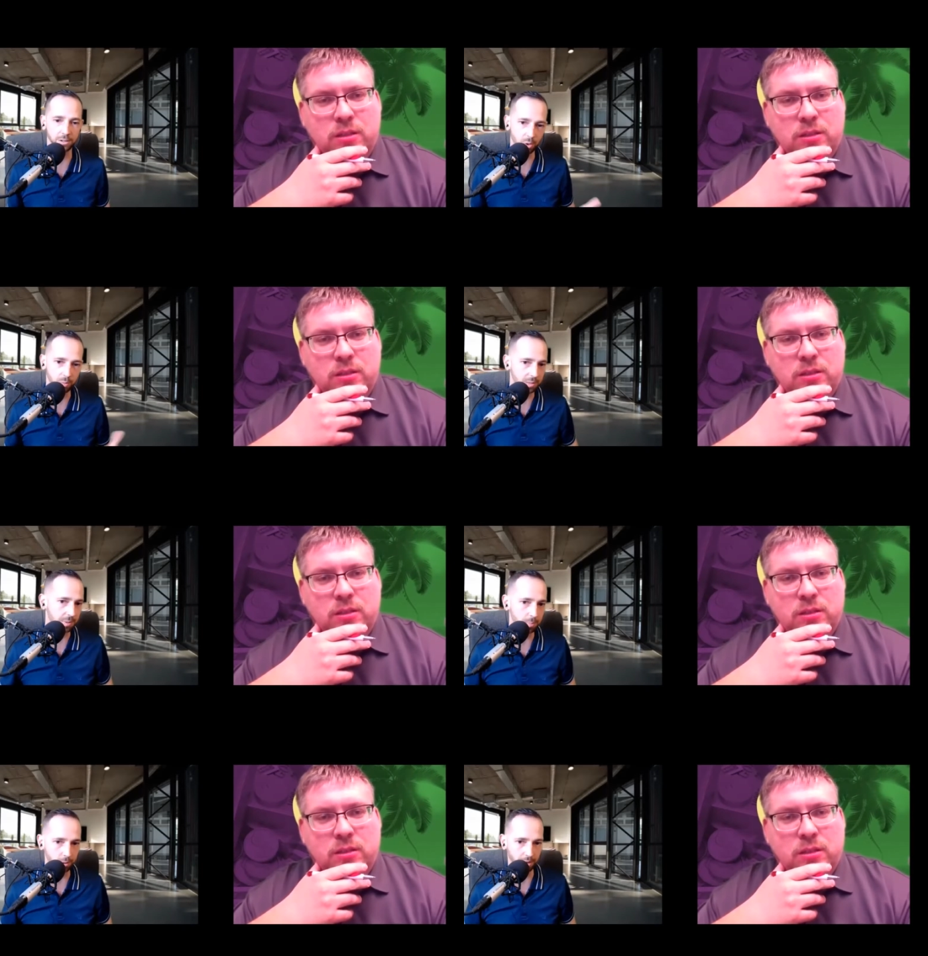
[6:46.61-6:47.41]
Speaker 1: so many
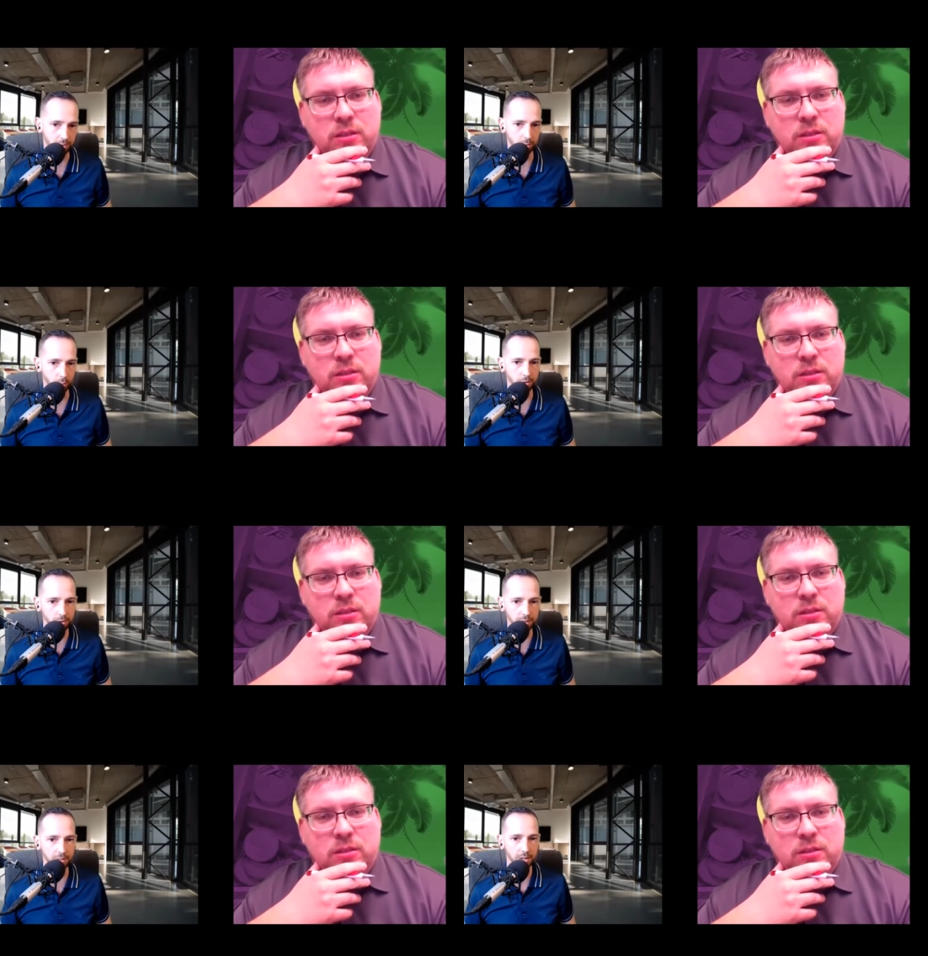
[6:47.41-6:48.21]
people around the
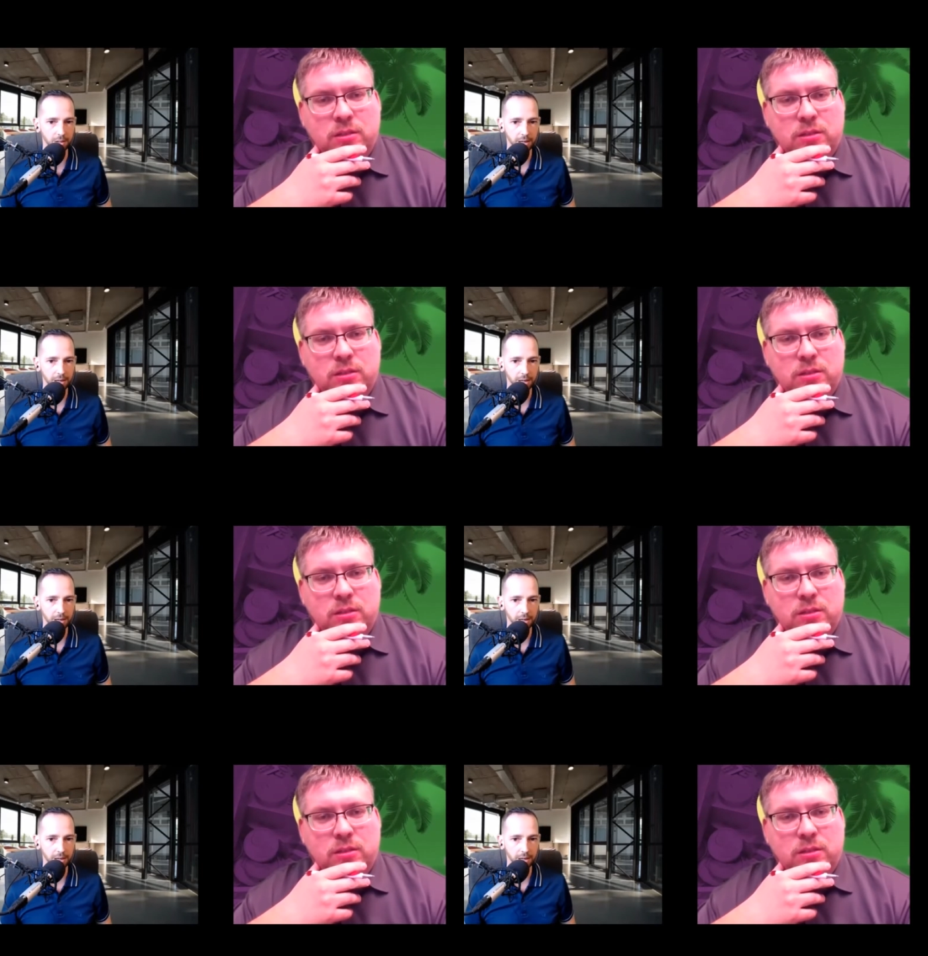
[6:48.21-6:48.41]
world and